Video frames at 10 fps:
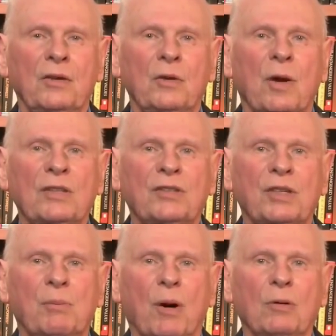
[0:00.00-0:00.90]
The U.S.
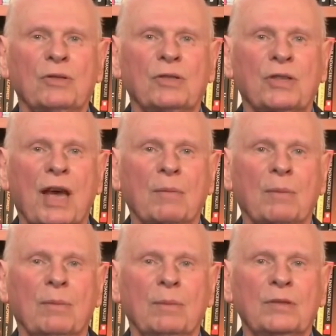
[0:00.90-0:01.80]
deposed
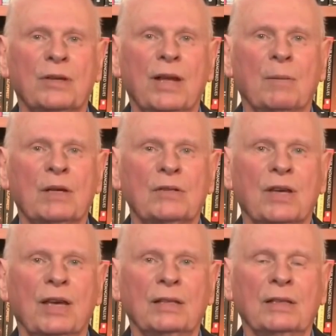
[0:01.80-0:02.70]
Saddam
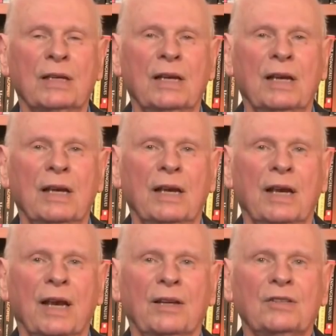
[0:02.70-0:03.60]
Hussein
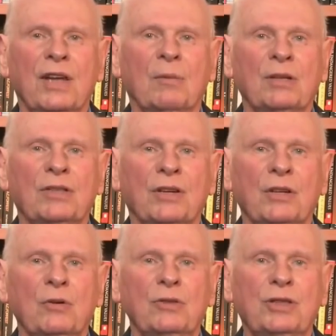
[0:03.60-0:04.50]
and established a
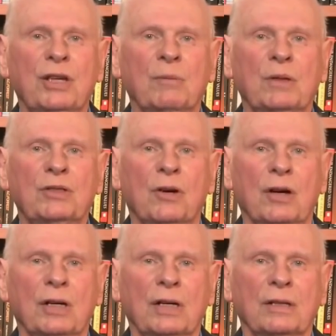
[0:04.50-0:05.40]
new Shia
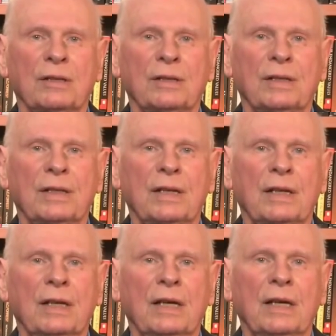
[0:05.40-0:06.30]
majority
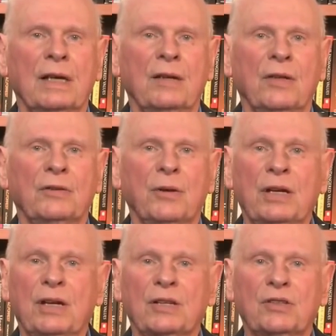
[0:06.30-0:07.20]
that
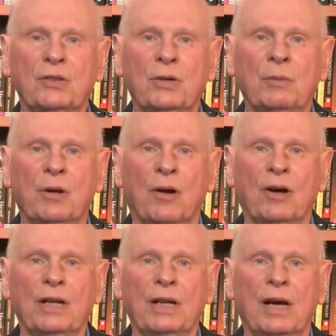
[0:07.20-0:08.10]
treated its Sunni
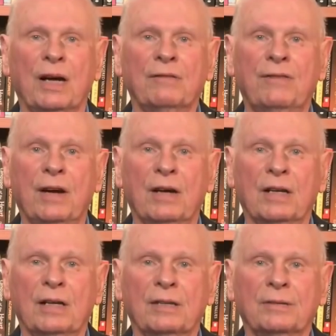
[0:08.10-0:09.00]
minority
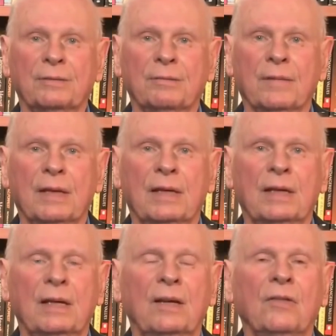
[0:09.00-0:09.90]
unfairly.
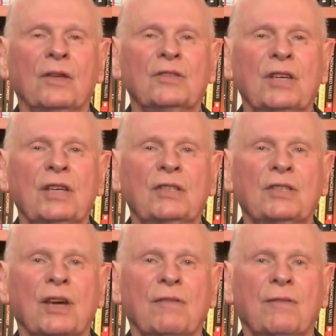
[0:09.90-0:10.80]
The
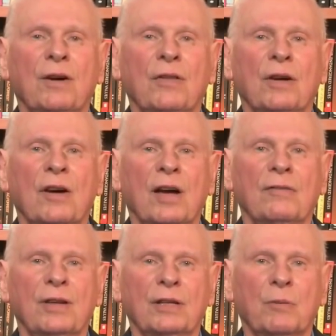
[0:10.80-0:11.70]
seeds of further
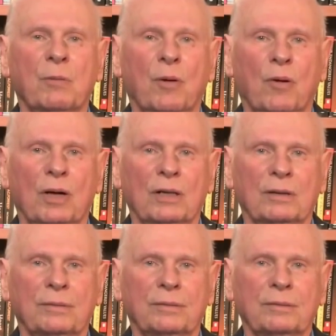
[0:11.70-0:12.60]
conflict were born.